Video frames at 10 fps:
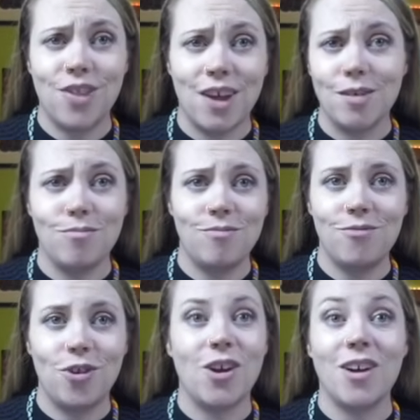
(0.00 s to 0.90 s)
then
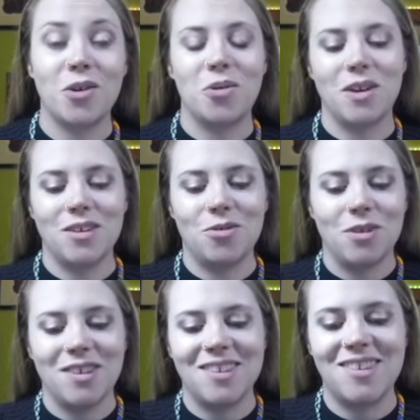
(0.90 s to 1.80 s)
we're not going to
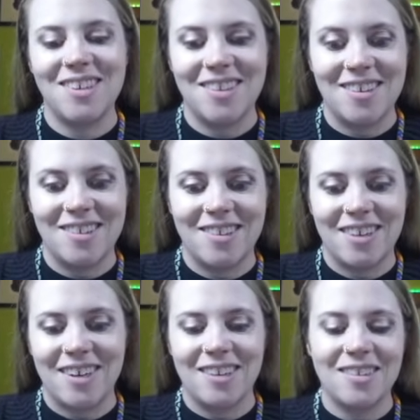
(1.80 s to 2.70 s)
really see these
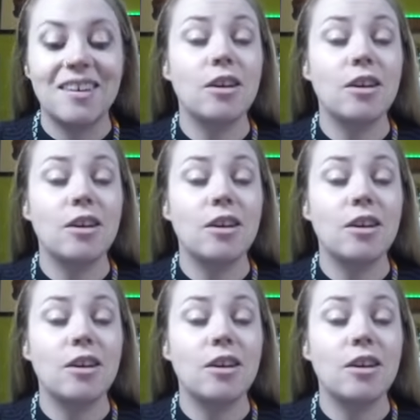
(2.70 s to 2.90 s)
lines.